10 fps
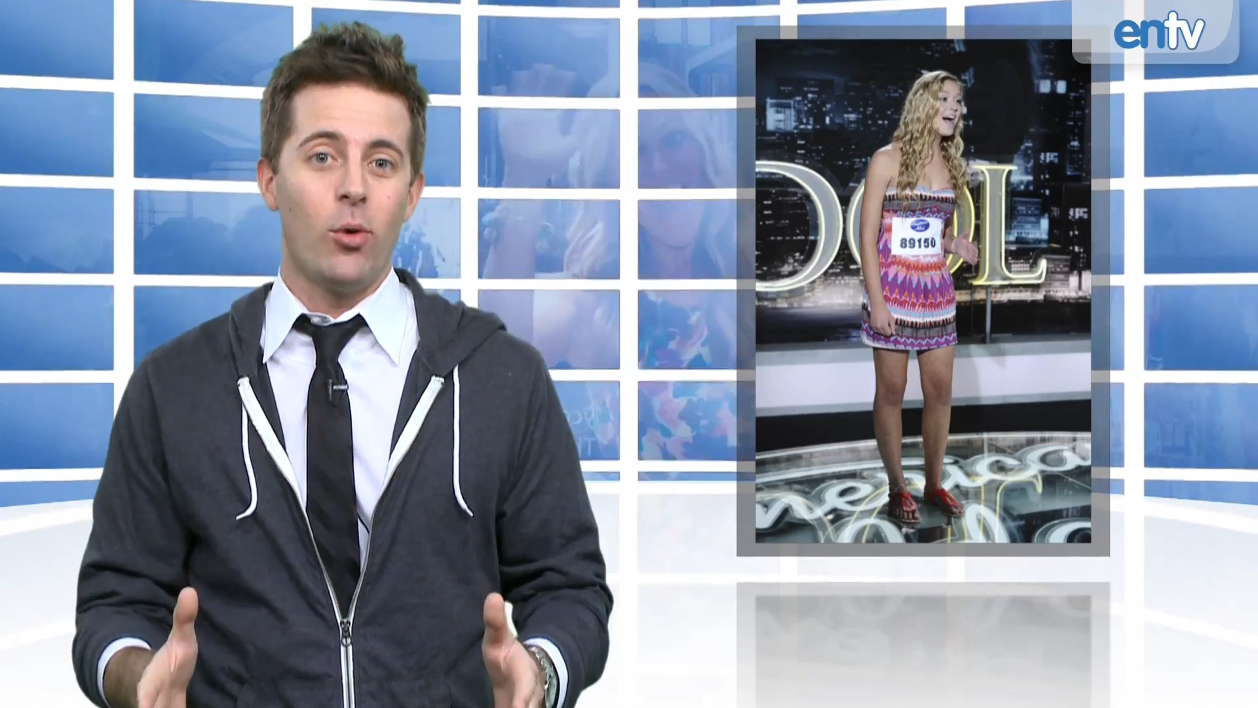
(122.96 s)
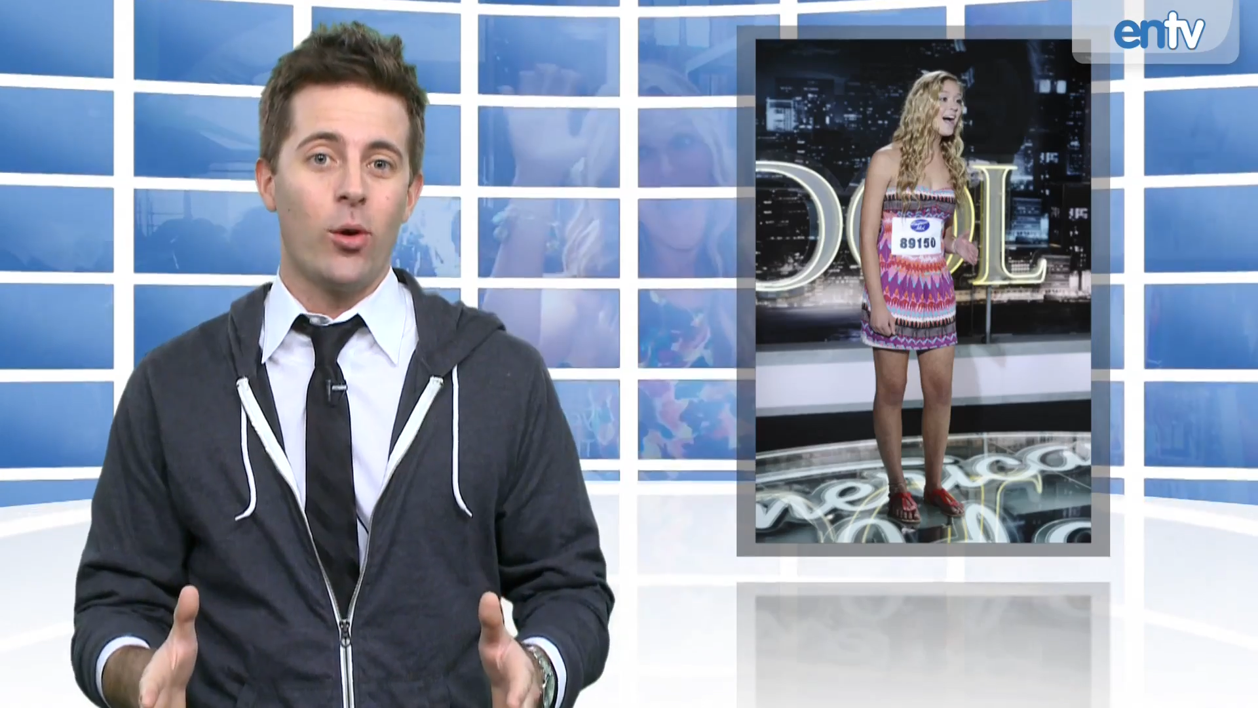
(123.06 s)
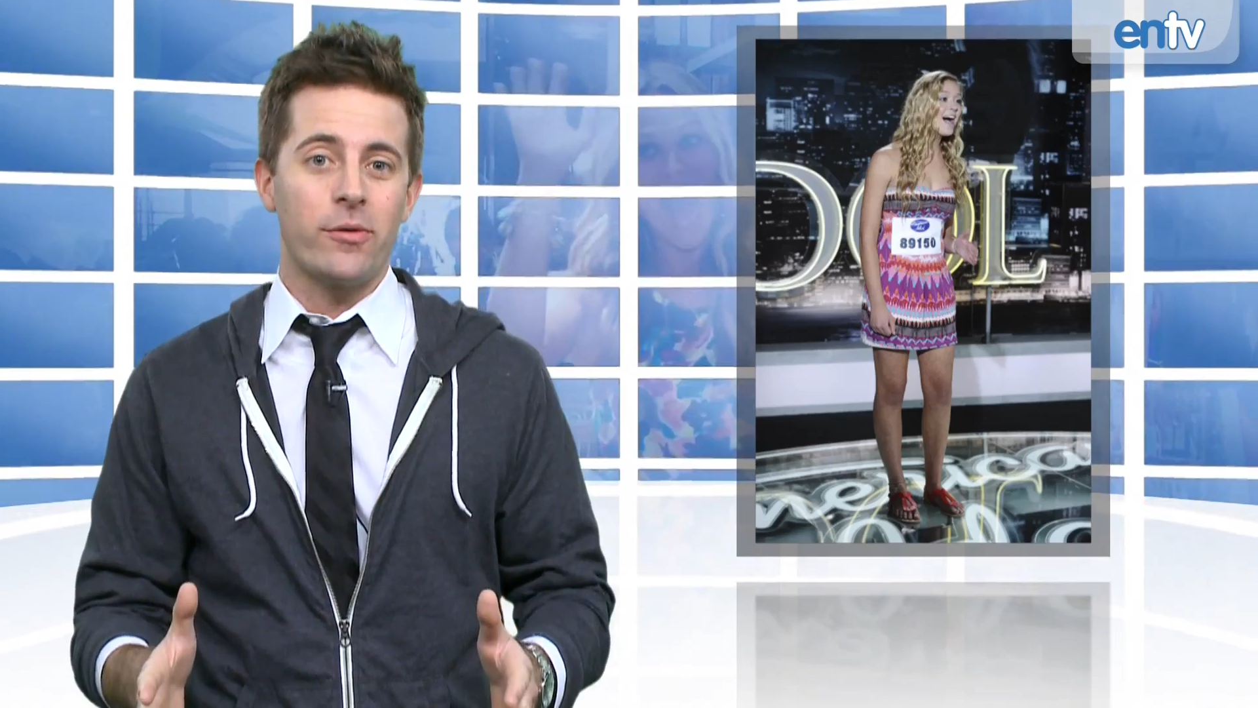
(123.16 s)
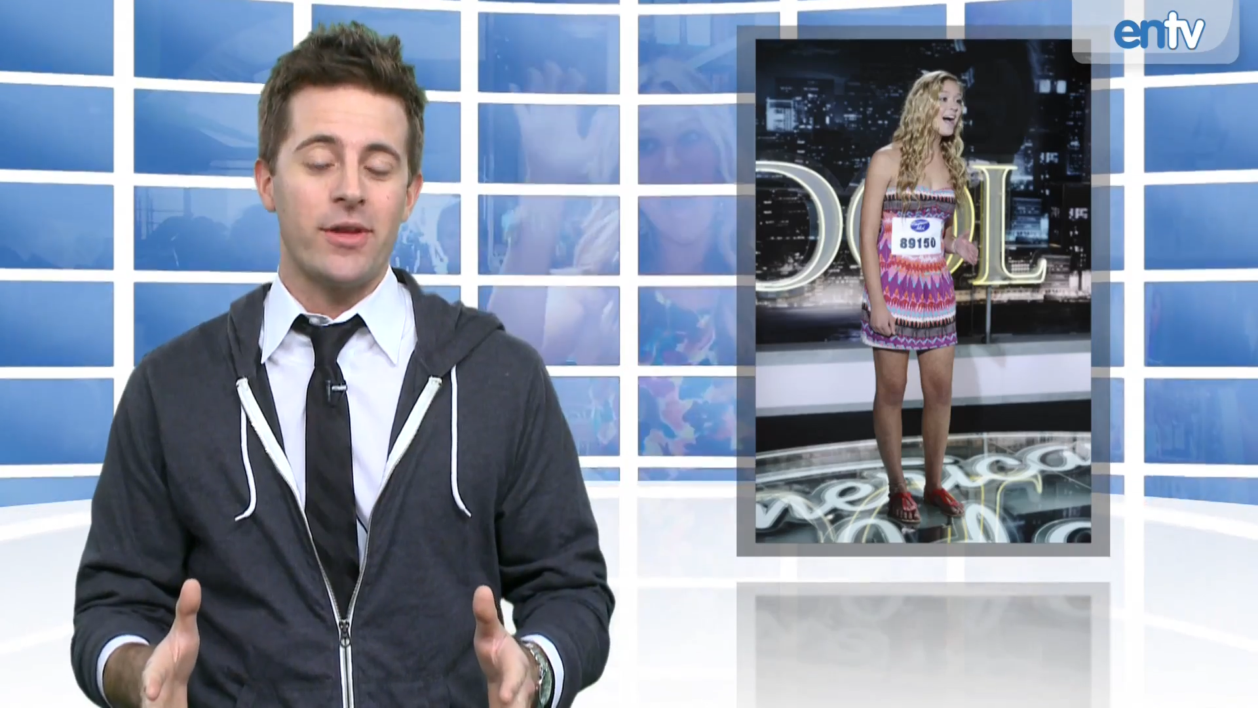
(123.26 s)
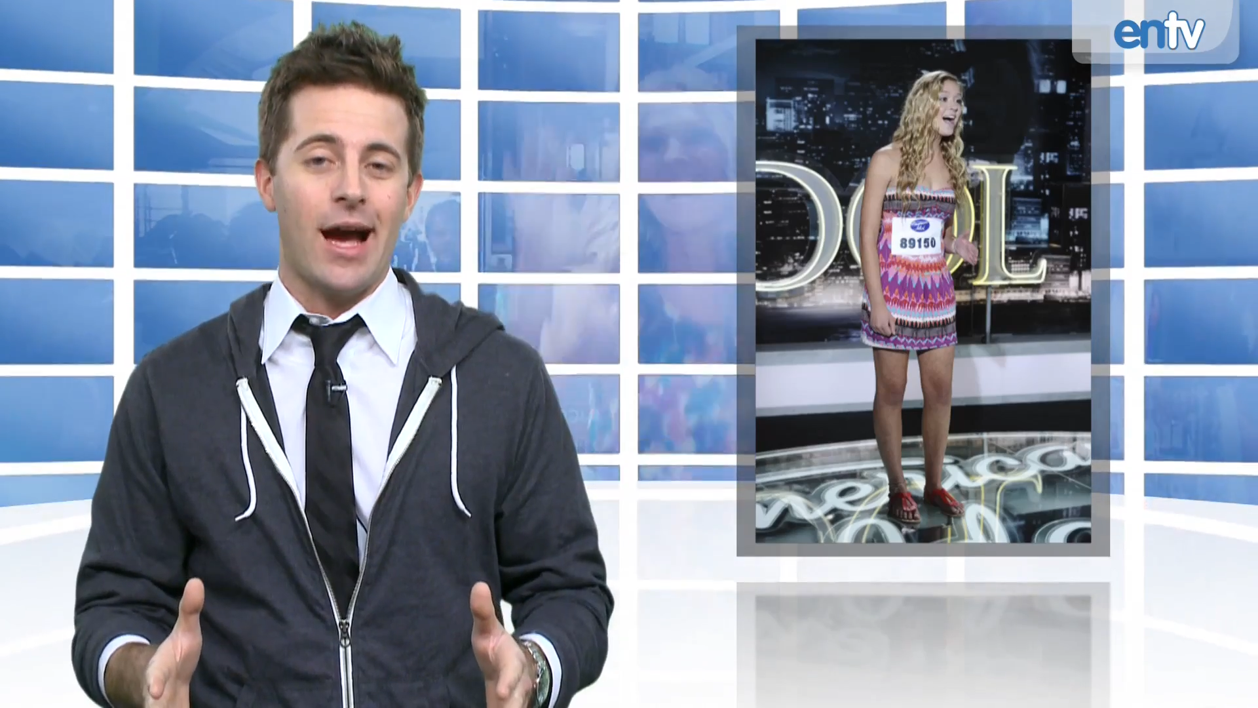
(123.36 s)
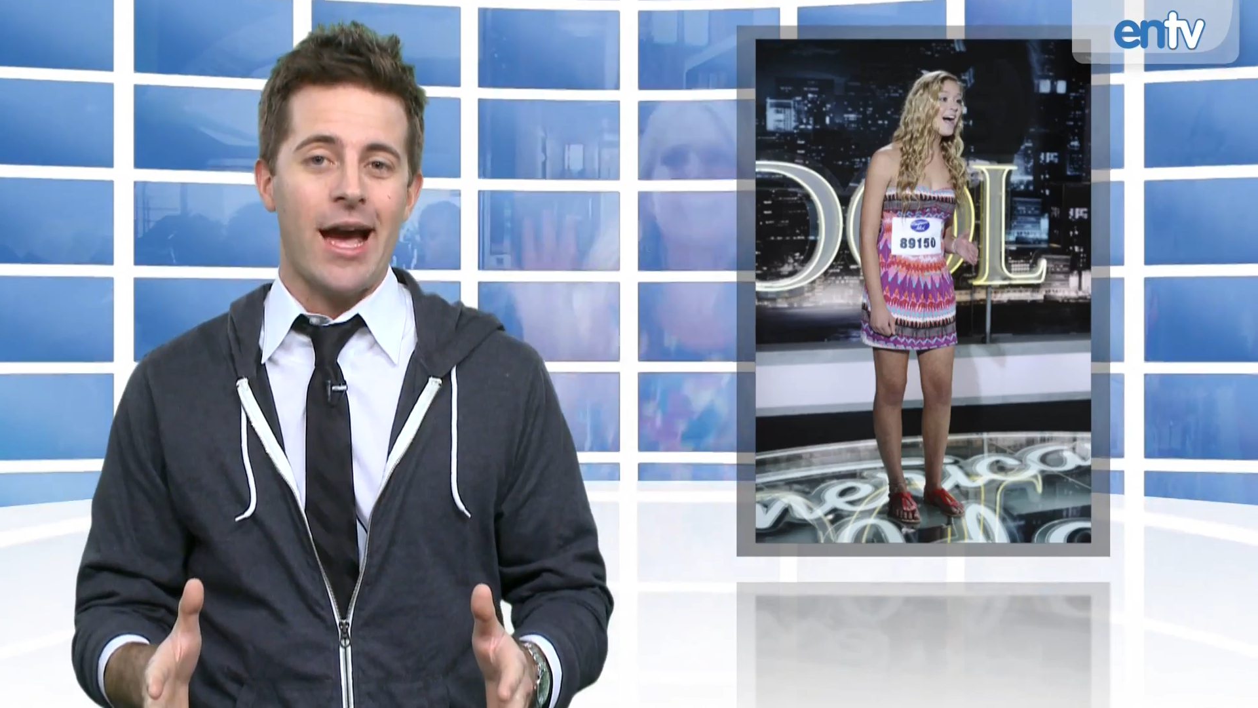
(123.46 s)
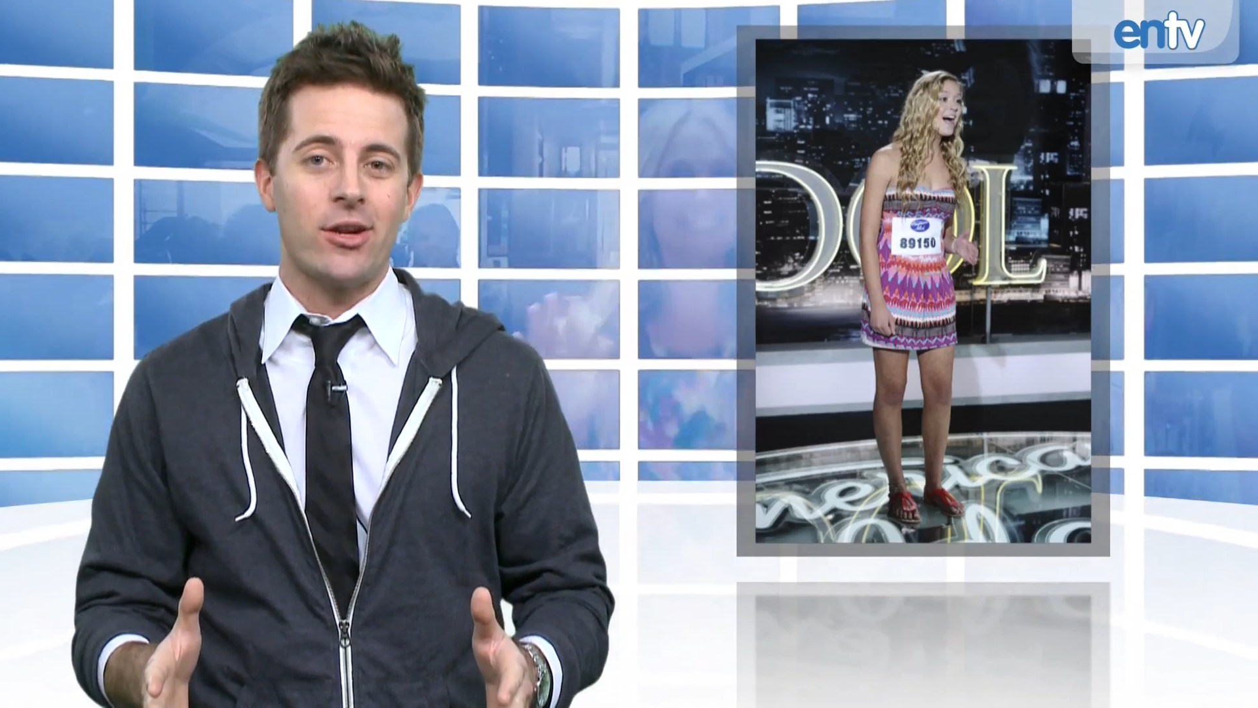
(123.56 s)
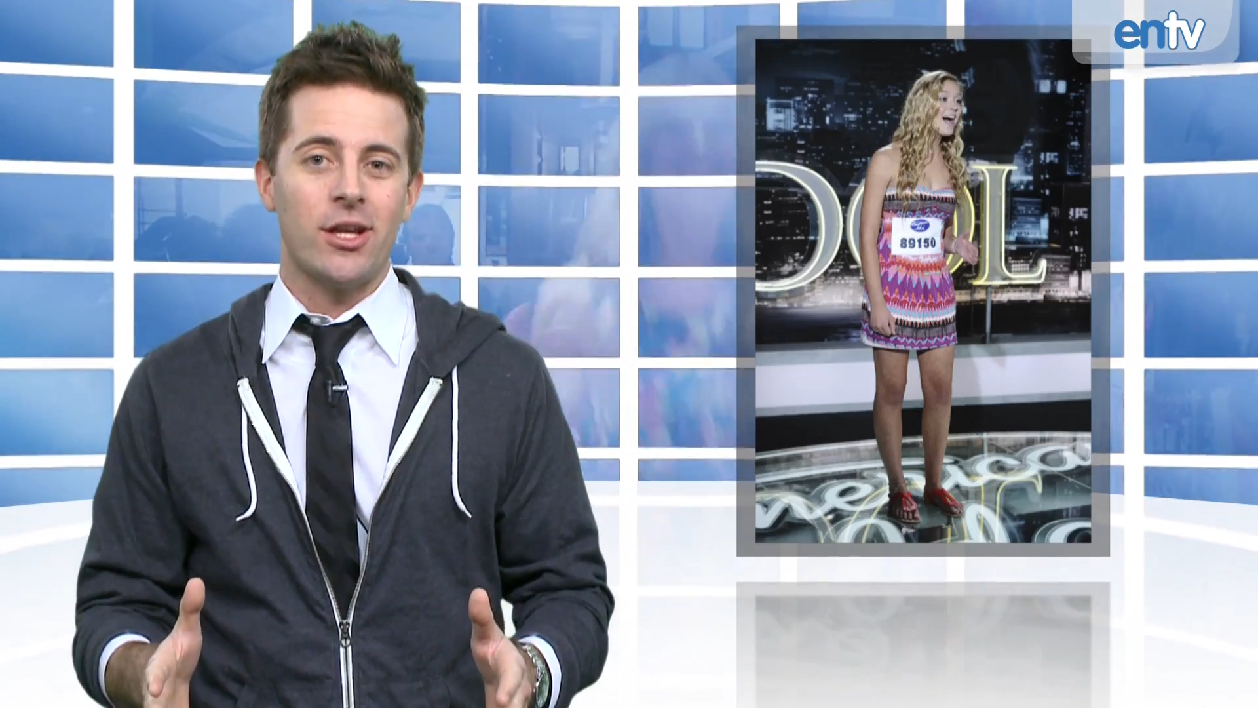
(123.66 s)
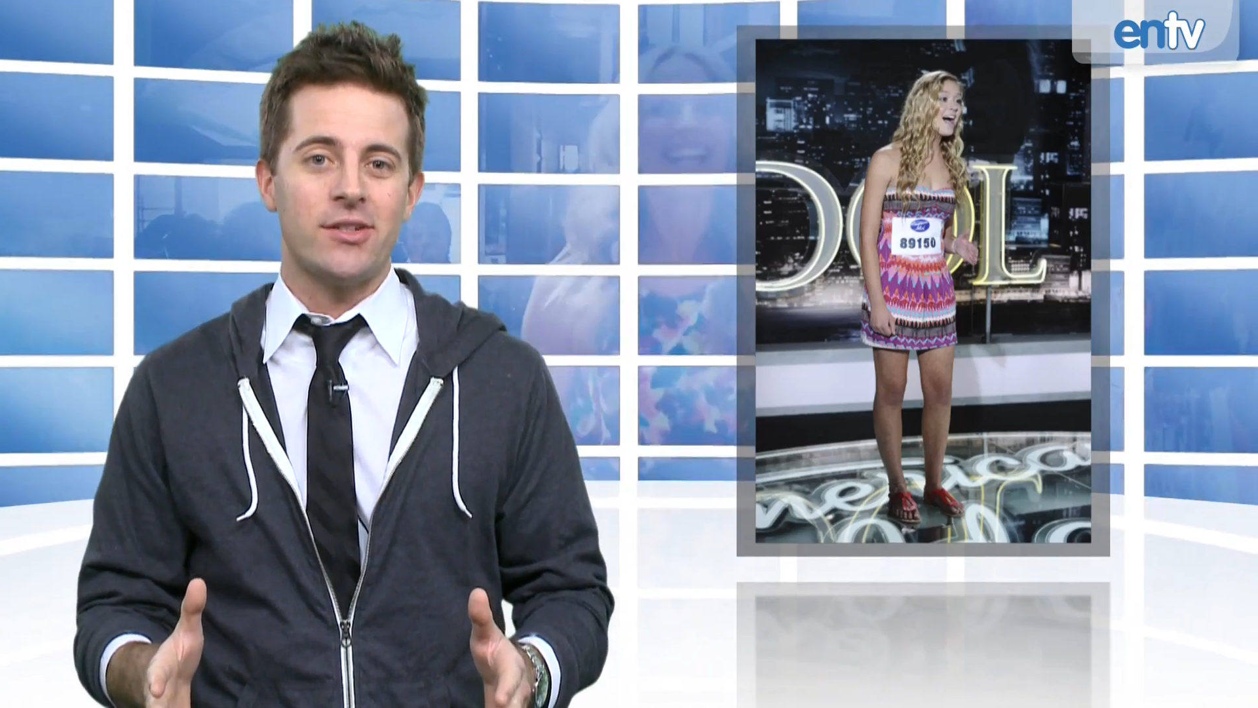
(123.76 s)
more of the Idol